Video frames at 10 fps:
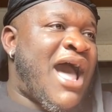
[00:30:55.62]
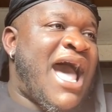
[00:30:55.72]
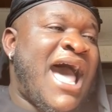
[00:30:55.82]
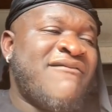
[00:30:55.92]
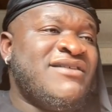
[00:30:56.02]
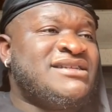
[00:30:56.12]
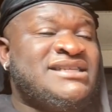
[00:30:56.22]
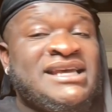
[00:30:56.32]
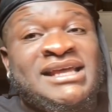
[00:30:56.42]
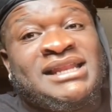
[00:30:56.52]
I haven't
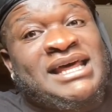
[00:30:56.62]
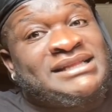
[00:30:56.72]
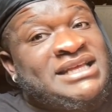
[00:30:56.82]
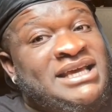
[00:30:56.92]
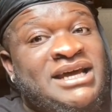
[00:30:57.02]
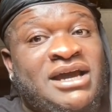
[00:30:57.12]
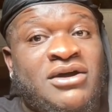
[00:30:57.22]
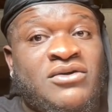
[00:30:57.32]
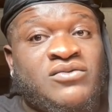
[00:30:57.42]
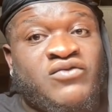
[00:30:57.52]
seen Latina
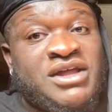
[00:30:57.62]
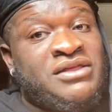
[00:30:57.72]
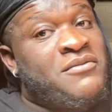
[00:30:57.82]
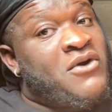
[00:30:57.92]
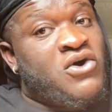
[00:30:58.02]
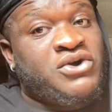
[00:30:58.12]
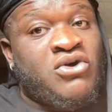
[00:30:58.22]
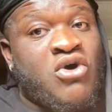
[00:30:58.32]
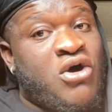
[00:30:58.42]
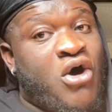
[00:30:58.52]
girl rhythm on
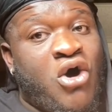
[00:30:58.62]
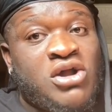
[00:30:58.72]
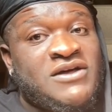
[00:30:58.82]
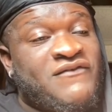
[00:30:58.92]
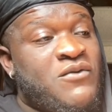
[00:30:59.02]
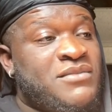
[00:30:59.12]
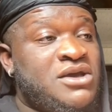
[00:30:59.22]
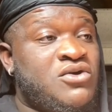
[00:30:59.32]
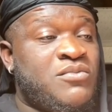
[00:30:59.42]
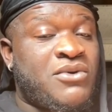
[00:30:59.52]
all of
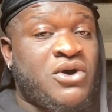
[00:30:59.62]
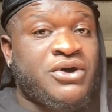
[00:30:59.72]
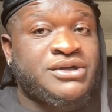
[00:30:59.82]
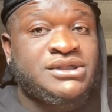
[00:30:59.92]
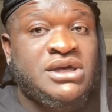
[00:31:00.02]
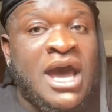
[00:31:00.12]
Omegle bars.